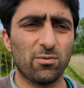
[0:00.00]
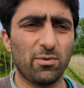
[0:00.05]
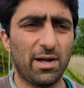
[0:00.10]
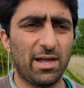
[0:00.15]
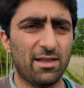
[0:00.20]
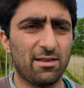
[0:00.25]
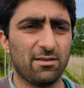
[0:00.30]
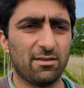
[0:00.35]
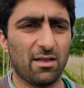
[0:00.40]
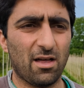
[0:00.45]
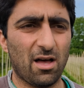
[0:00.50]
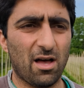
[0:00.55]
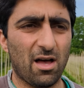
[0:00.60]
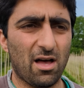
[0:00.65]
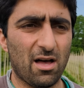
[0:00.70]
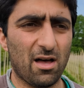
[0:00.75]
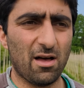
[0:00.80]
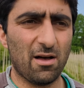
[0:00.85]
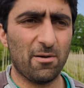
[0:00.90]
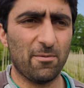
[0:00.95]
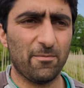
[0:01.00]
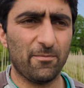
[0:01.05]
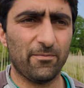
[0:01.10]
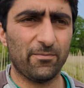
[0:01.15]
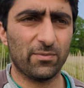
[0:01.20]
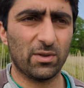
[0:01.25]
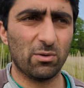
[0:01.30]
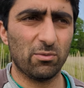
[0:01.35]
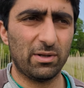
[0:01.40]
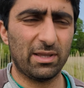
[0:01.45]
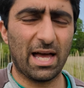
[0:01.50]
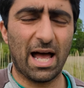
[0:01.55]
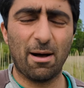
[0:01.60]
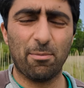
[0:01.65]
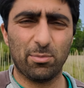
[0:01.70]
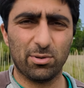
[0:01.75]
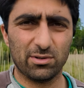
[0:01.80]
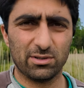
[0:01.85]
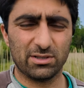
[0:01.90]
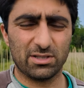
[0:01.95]
With
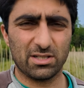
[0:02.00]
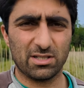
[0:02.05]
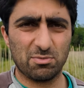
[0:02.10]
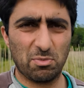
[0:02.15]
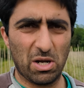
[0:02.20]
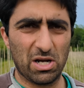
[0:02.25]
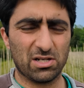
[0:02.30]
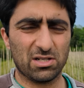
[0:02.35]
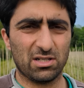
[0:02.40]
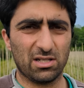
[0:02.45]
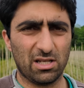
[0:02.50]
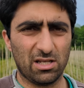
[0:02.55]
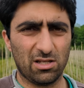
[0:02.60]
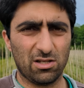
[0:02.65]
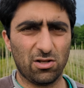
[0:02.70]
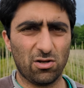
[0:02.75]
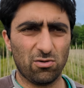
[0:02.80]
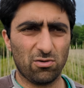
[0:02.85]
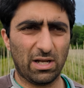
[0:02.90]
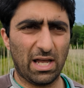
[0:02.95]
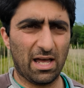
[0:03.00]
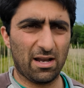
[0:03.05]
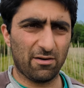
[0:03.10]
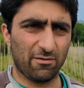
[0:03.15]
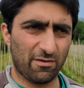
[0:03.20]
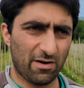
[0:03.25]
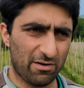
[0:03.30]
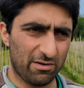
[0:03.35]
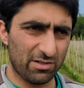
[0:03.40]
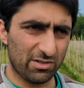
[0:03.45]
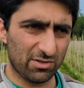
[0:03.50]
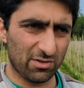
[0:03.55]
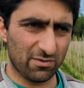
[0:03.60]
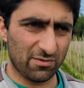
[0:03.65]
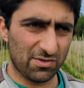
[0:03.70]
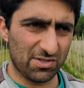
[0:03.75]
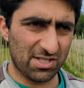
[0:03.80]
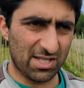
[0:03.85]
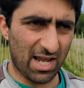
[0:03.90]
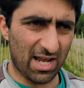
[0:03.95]
apples especially, you get a very sort
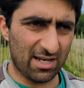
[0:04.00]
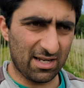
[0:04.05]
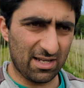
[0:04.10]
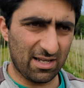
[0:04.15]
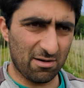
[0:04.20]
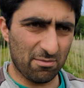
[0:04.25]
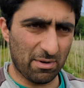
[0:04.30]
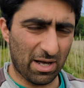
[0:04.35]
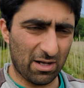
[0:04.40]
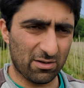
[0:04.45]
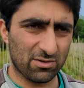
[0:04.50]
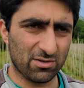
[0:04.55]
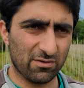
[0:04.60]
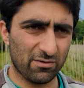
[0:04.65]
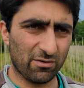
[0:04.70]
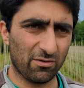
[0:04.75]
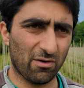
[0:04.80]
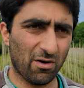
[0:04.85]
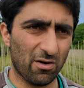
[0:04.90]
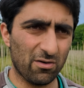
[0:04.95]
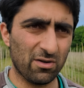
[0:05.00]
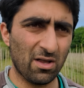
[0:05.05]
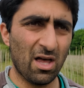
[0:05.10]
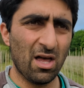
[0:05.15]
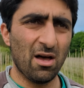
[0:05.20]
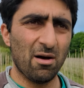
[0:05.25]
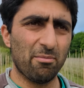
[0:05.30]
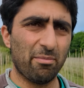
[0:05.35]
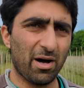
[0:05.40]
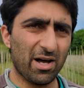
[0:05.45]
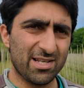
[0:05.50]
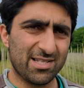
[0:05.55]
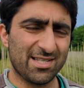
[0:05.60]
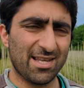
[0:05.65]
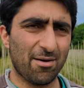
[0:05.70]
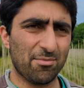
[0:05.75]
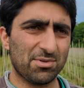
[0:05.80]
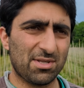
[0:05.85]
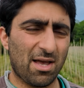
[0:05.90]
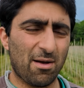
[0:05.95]
of steady amount of growth. By
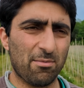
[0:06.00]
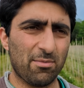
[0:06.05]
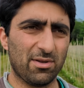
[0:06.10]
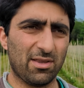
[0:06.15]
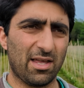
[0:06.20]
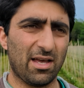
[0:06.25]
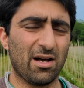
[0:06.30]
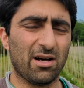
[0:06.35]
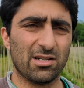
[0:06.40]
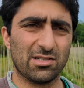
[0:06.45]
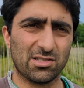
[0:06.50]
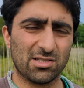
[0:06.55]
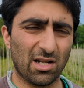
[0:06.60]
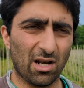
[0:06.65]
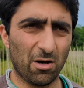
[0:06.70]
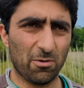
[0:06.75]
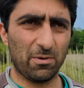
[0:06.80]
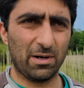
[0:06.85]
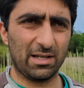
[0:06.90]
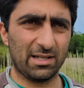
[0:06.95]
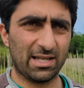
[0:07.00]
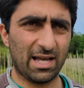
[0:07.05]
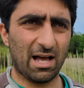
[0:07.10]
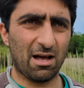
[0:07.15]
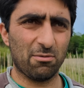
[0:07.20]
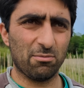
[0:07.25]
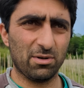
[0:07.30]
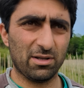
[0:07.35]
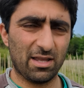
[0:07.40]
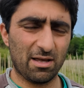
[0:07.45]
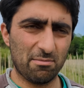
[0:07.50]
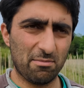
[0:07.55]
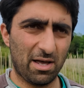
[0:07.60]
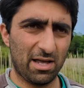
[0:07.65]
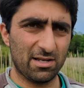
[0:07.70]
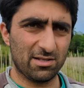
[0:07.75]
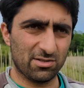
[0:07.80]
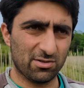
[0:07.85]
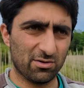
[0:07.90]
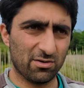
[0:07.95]
September they are slowing down, but they
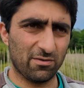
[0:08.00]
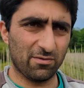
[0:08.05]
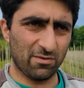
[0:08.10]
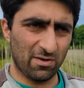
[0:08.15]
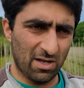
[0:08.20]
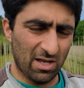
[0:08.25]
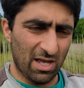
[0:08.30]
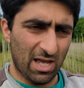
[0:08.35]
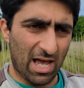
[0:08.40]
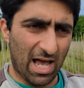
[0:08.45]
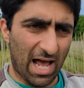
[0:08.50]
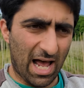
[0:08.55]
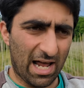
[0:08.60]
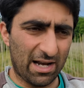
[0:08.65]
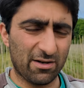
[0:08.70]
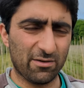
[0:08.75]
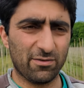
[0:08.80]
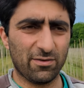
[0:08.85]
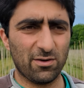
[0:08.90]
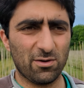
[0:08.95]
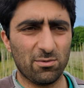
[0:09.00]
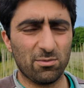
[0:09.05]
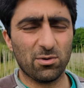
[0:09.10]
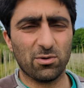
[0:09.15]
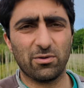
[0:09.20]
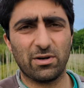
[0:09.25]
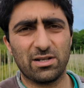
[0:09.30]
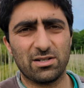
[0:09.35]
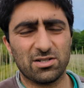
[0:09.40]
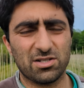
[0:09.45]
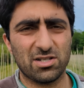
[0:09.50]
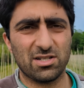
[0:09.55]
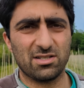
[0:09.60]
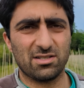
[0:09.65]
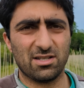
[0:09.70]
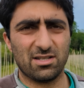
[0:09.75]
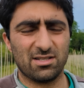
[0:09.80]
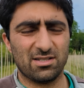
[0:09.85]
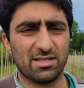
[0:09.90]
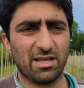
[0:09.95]
may sort of add a few more
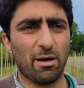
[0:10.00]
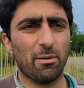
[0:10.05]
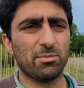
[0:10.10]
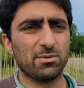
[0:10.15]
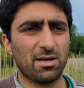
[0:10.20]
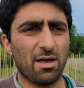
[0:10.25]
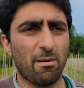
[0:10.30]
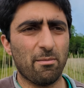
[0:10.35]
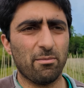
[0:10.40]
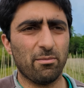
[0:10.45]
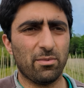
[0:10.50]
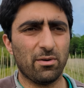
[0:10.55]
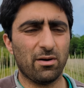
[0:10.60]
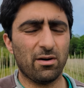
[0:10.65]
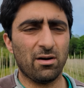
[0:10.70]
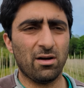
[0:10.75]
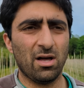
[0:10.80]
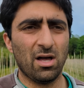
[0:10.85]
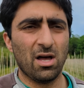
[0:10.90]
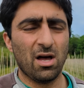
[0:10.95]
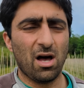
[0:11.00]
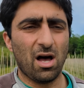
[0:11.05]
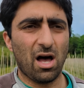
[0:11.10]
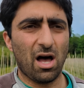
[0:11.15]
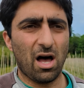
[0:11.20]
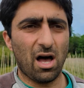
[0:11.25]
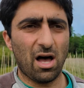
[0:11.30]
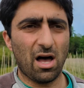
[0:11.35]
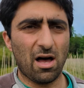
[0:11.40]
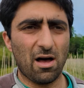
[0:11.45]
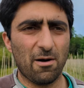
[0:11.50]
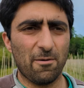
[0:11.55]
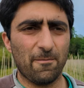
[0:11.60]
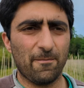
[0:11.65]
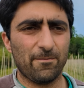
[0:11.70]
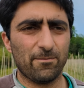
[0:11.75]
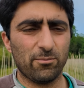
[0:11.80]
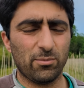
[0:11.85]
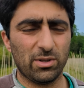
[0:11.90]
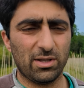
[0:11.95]
inches in September,
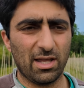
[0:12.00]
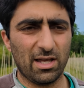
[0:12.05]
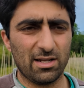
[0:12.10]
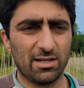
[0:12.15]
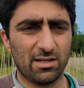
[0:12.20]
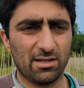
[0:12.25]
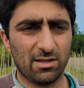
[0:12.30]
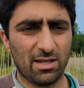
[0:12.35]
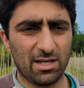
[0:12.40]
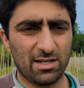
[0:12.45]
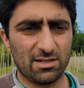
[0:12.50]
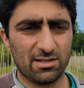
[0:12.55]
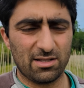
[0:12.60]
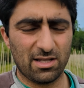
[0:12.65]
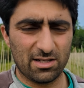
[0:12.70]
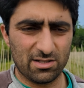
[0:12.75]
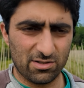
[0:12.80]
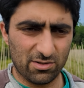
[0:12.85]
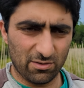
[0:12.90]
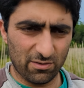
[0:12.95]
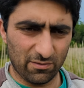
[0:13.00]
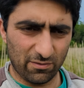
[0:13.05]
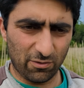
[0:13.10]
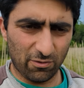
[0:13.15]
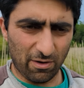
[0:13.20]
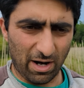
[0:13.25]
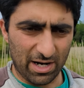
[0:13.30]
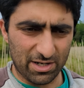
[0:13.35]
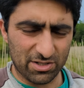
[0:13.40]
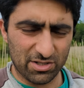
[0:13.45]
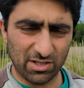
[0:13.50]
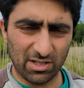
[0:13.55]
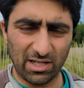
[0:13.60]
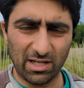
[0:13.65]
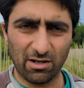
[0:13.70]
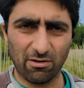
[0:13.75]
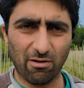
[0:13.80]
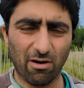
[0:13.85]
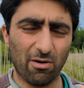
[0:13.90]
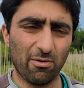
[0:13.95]
but they sort of
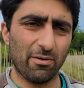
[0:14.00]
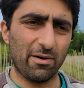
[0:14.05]
gradually grow.